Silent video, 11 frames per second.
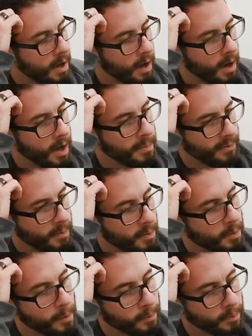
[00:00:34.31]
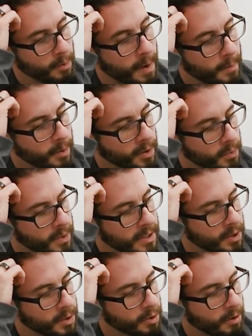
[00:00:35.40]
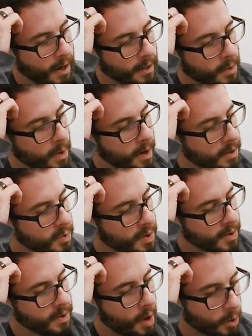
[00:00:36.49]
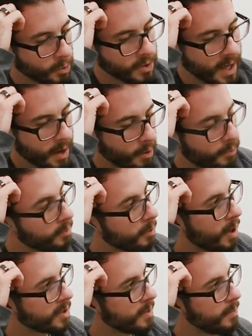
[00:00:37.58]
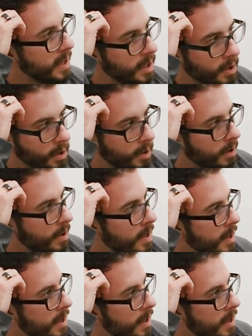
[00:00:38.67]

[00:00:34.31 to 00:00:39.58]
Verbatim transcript: um, if I'm remembering the research correctly, whereas with ultrasound or fluoroscopy, you're